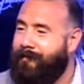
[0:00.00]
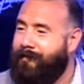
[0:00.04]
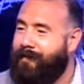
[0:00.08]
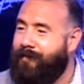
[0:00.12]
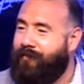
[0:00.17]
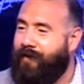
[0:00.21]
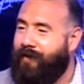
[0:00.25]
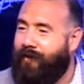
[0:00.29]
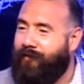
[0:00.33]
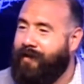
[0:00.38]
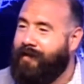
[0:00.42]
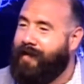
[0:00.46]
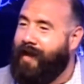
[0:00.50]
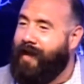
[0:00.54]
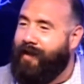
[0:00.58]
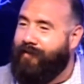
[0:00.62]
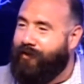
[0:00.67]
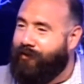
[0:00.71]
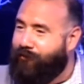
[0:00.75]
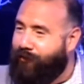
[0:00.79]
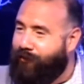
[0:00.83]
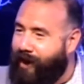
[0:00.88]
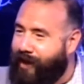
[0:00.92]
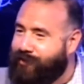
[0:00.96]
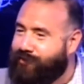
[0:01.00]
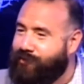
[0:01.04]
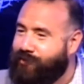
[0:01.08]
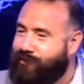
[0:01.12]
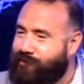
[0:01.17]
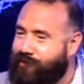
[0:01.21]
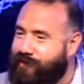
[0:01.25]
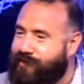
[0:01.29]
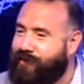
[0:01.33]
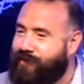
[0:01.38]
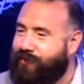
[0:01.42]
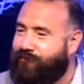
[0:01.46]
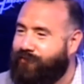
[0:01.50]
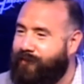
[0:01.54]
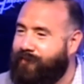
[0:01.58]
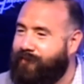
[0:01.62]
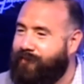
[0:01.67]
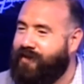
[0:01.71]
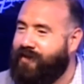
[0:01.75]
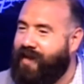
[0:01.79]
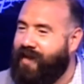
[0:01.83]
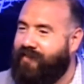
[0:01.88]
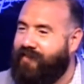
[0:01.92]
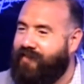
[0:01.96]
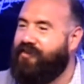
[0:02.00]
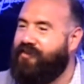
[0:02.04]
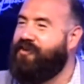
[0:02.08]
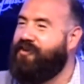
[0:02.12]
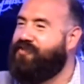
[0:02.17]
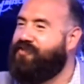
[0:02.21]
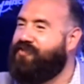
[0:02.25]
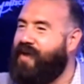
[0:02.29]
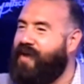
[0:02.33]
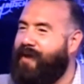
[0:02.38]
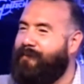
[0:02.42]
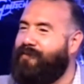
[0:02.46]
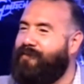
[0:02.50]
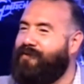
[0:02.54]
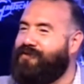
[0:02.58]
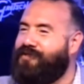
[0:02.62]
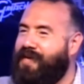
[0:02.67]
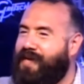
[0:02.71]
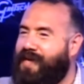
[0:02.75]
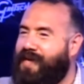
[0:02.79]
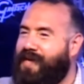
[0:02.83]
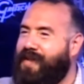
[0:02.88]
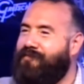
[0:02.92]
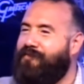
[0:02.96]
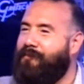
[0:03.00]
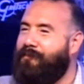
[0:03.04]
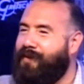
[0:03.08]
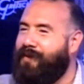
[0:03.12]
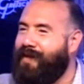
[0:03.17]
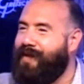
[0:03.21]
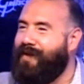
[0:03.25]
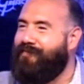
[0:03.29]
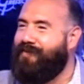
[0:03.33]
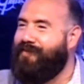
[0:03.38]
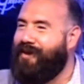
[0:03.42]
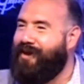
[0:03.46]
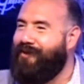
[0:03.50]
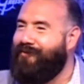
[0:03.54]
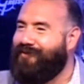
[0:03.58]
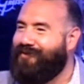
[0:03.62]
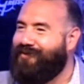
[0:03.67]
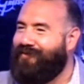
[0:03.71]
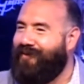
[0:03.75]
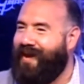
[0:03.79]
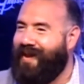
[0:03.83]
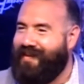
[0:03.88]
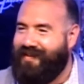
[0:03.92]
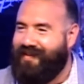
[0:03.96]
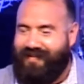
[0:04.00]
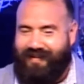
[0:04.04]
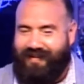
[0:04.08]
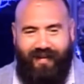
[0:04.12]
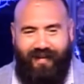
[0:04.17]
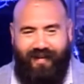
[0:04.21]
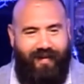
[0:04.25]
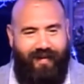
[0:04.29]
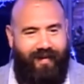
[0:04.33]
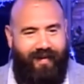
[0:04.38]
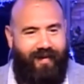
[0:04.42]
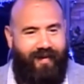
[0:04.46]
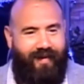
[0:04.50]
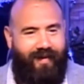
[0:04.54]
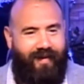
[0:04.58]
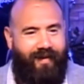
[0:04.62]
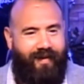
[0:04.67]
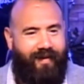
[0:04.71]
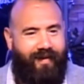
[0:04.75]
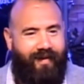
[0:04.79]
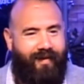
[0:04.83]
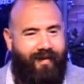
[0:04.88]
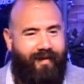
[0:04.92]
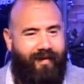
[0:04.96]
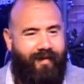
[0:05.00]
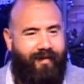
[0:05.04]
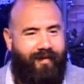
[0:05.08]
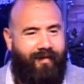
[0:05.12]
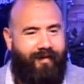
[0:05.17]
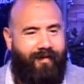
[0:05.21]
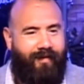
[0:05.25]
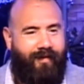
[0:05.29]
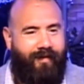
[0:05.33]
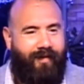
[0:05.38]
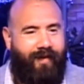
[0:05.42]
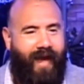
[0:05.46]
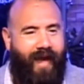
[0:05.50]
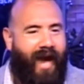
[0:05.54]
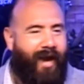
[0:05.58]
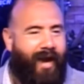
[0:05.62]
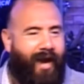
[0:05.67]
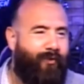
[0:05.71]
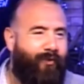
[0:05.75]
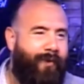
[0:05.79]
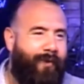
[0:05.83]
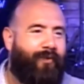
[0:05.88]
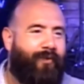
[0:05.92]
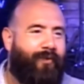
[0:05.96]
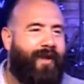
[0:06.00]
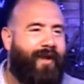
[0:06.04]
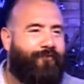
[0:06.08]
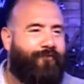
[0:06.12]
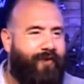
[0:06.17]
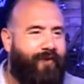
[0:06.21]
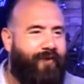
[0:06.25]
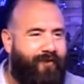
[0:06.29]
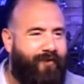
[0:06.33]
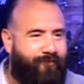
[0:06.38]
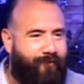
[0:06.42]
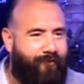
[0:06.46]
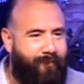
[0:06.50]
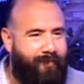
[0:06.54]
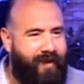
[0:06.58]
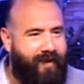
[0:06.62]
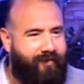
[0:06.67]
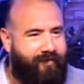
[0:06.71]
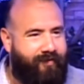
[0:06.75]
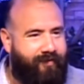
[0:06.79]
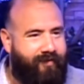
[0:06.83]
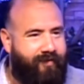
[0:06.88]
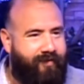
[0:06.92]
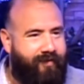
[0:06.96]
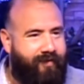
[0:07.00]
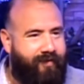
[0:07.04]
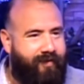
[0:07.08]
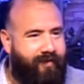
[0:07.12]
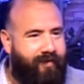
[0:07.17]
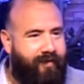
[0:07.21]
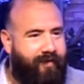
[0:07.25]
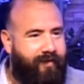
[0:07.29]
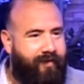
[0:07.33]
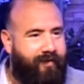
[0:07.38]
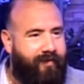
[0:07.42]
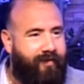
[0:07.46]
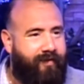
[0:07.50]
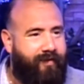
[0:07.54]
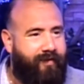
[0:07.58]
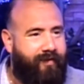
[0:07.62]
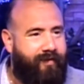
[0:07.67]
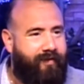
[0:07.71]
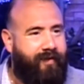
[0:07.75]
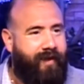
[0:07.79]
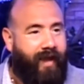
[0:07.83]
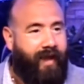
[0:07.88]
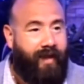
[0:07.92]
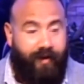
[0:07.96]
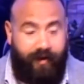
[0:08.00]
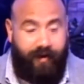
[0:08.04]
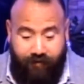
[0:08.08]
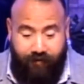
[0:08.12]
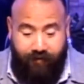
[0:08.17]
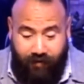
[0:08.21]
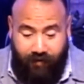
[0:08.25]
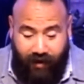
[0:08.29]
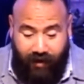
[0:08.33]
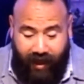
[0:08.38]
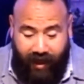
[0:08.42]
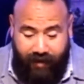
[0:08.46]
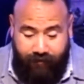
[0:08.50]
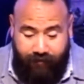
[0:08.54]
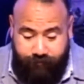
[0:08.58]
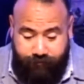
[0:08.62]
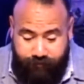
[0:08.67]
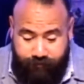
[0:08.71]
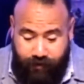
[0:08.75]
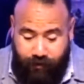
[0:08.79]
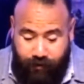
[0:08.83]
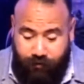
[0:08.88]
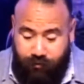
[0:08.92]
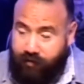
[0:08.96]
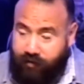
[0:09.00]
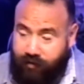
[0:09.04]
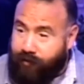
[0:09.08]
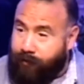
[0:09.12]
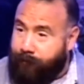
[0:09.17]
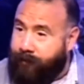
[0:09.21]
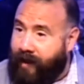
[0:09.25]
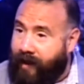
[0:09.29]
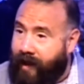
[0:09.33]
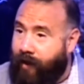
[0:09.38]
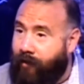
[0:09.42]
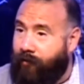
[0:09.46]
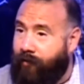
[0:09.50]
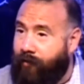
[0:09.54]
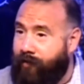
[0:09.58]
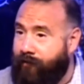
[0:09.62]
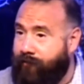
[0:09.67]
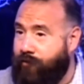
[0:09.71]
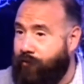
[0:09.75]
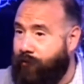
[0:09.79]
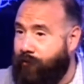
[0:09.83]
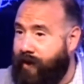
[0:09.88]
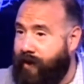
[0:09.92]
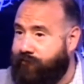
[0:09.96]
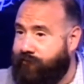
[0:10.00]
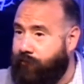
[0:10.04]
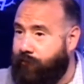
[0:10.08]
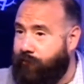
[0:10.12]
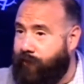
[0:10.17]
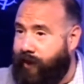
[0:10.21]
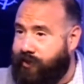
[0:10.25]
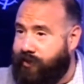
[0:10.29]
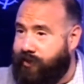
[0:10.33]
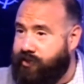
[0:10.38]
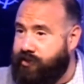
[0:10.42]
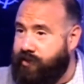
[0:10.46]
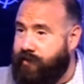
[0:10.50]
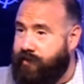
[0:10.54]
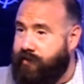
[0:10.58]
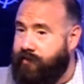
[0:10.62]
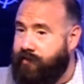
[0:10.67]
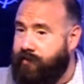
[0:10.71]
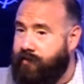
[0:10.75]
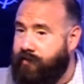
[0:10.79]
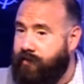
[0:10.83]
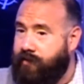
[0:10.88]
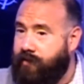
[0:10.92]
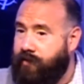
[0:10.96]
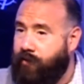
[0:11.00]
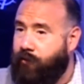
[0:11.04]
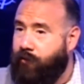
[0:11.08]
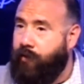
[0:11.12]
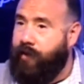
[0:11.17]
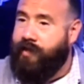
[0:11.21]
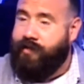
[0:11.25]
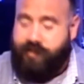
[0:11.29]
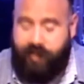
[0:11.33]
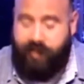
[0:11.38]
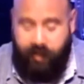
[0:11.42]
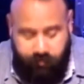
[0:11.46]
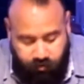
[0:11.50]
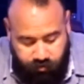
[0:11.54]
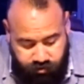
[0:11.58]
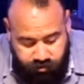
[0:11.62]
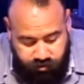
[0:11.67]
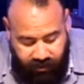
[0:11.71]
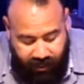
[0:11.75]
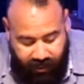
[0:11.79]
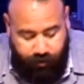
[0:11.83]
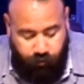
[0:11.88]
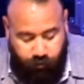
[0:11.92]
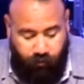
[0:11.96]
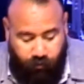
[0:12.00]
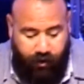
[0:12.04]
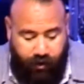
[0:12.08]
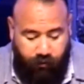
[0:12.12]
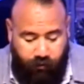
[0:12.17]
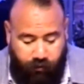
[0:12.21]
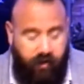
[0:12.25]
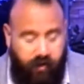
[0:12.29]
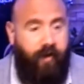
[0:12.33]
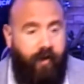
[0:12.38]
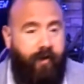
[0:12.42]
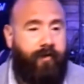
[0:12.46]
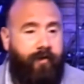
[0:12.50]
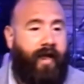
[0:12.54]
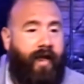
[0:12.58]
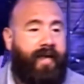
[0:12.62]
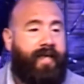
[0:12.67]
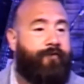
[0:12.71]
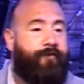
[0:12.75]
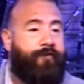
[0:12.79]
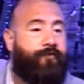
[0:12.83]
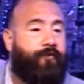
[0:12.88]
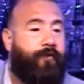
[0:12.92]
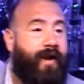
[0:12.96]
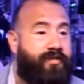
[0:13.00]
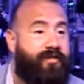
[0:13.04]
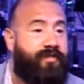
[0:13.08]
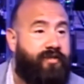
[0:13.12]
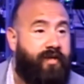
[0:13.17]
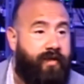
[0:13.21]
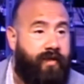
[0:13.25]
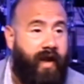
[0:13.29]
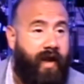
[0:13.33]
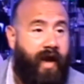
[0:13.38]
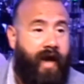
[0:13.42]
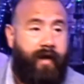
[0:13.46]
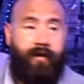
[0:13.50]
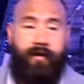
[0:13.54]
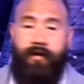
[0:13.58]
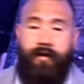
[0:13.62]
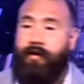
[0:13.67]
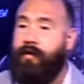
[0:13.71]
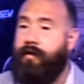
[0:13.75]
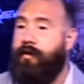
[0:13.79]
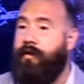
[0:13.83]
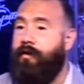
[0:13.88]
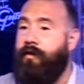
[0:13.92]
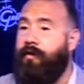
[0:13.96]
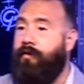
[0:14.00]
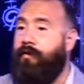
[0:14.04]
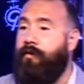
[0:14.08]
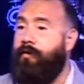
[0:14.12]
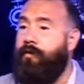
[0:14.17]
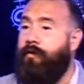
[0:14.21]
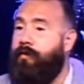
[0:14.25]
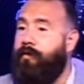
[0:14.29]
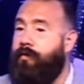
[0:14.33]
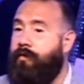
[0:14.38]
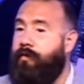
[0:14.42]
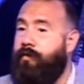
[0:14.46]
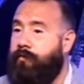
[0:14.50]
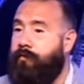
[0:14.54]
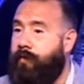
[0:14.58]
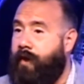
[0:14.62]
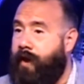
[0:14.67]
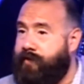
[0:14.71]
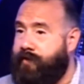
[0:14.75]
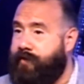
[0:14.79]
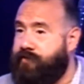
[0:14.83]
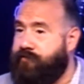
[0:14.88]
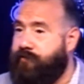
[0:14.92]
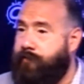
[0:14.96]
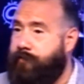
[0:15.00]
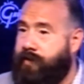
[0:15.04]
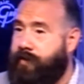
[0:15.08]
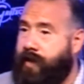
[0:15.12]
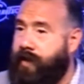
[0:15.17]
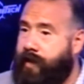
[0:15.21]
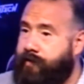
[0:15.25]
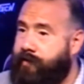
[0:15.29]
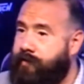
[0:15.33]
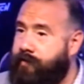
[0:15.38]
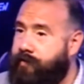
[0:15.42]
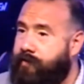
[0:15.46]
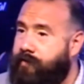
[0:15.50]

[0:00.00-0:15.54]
The very day that Christ was risen from the dead, the disciples didn't even believe that he was raised. How do we break free from this and live a life filled with the power of the resurrection? Well, let's understand what it would look like if Christ did not rise from the dead?